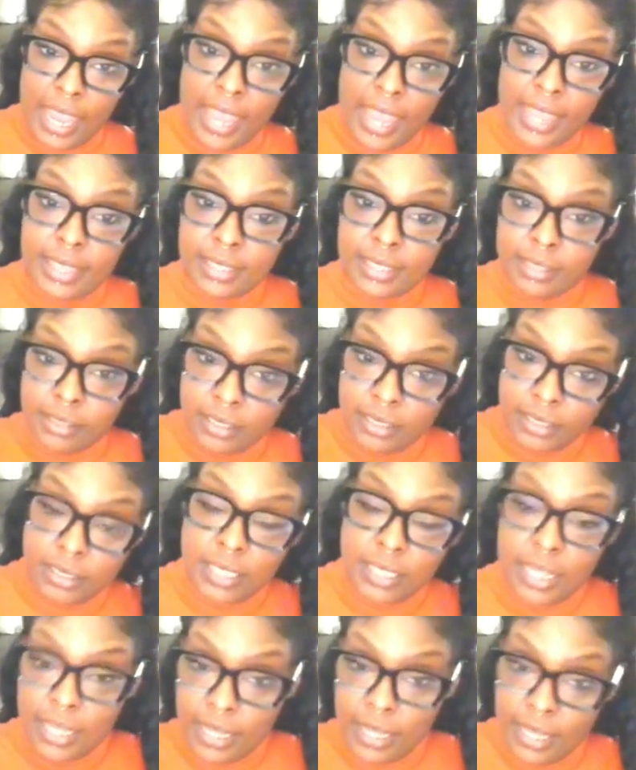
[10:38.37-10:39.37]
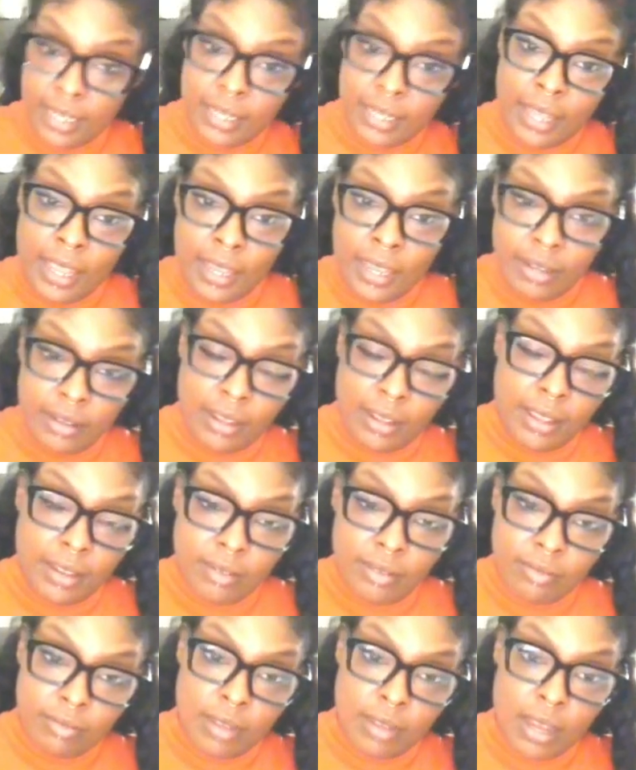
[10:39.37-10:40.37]
and
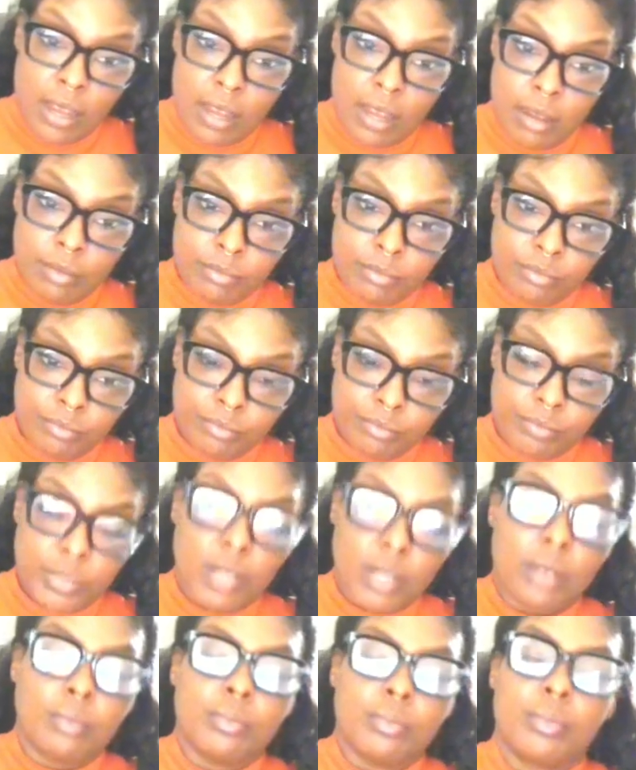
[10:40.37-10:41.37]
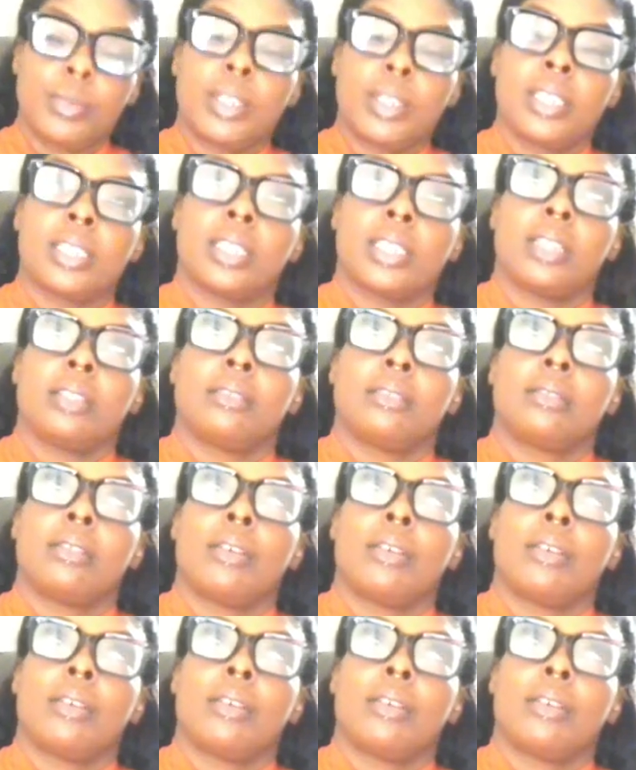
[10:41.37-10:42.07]
the what is it?